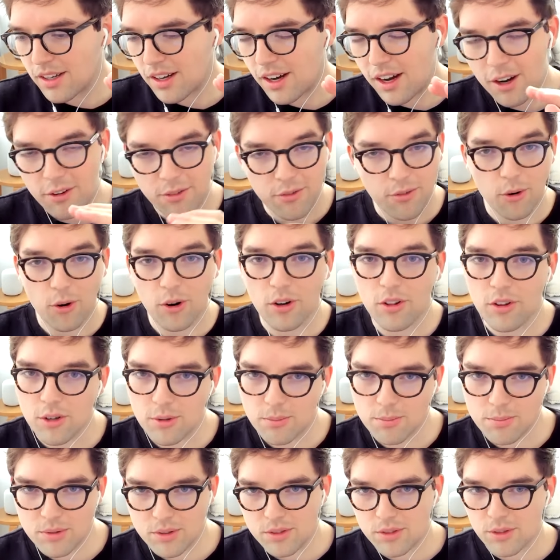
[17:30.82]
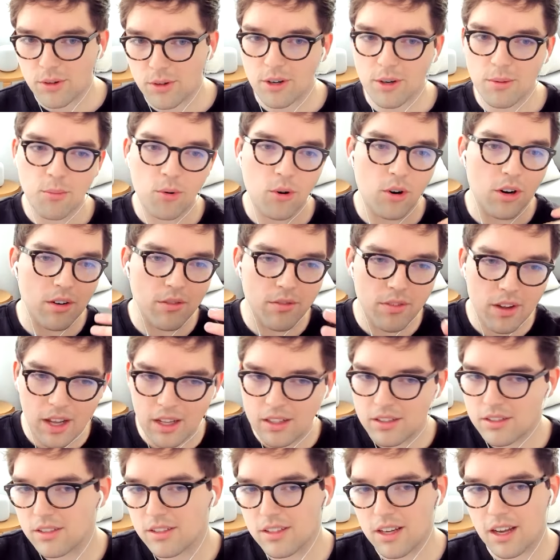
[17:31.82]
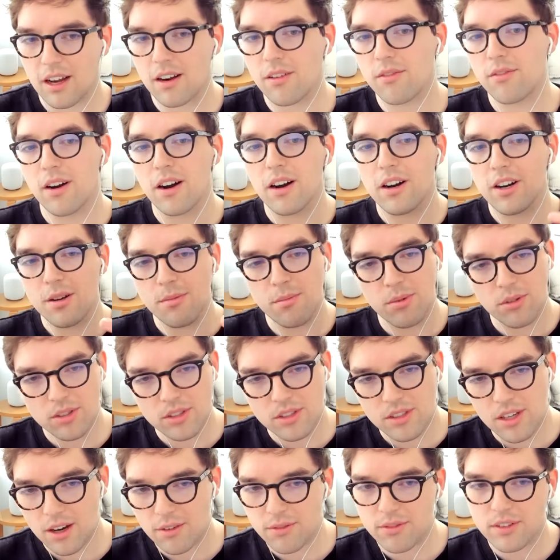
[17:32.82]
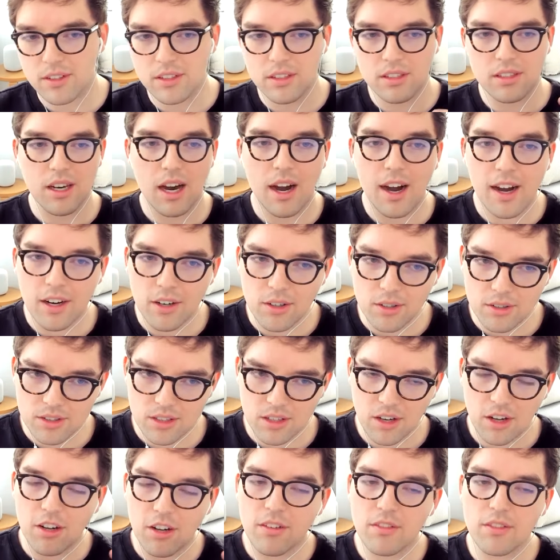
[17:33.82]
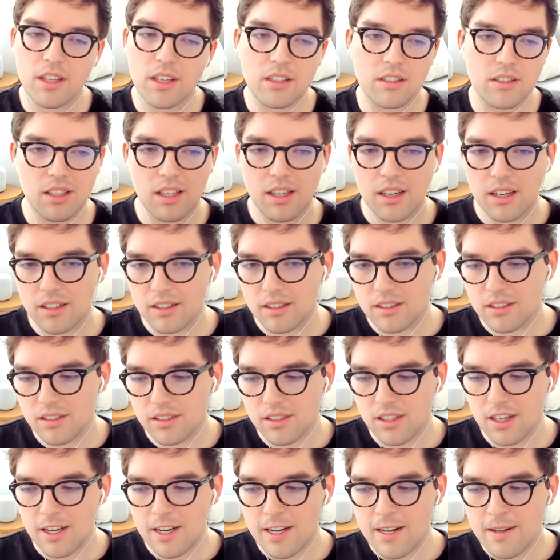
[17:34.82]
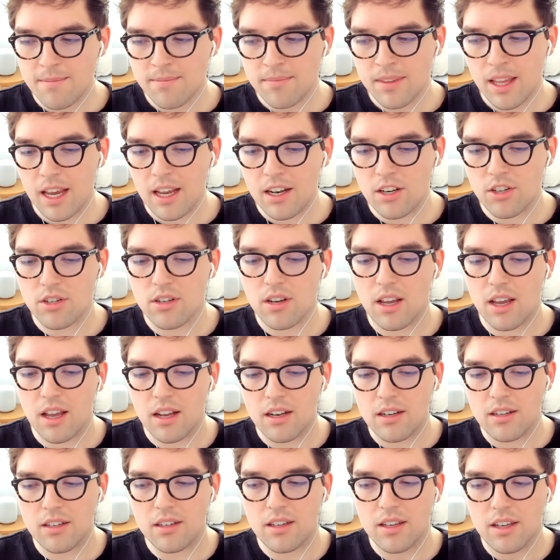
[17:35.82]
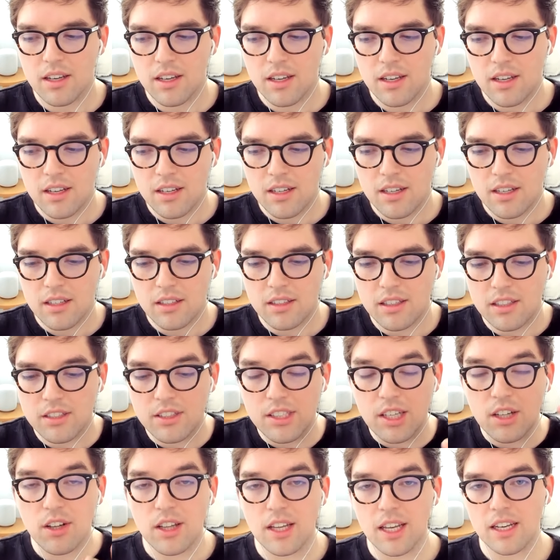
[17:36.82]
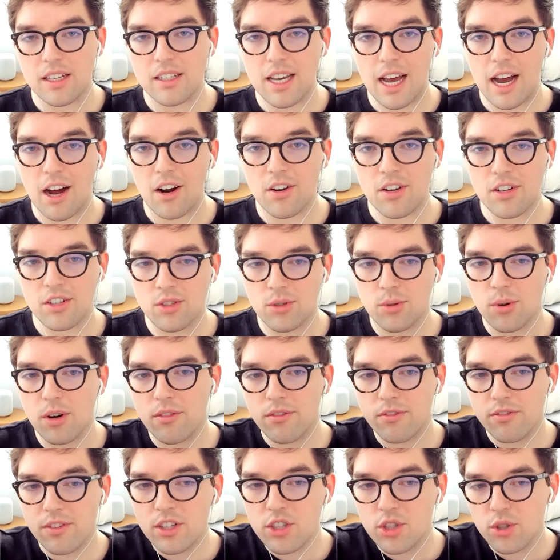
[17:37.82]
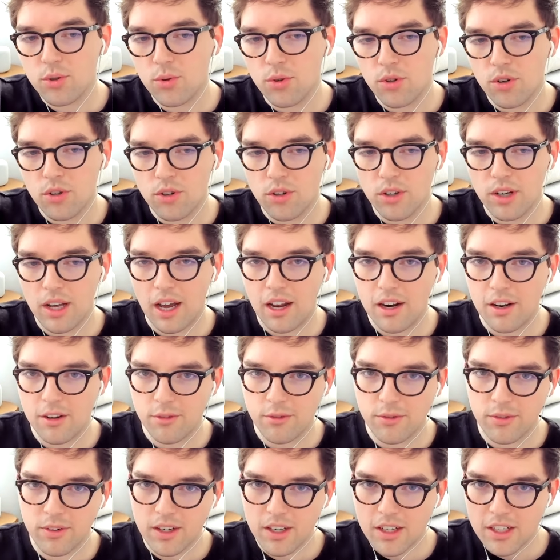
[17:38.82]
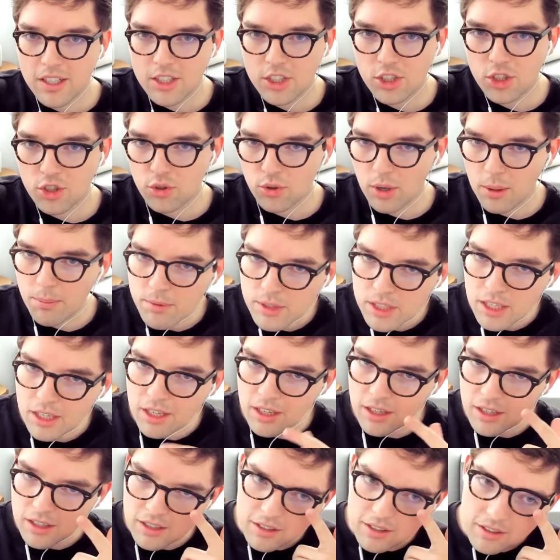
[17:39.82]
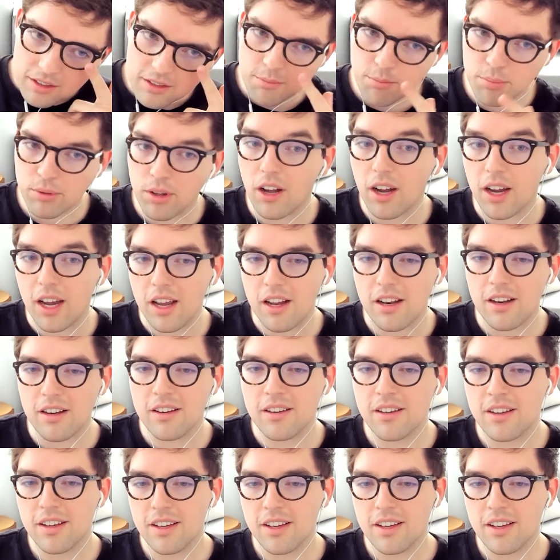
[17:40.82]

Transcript: for loops or more advanced kind of variable stuff and styles and all of these things, and distilling it down into a visual kind of scripting plugin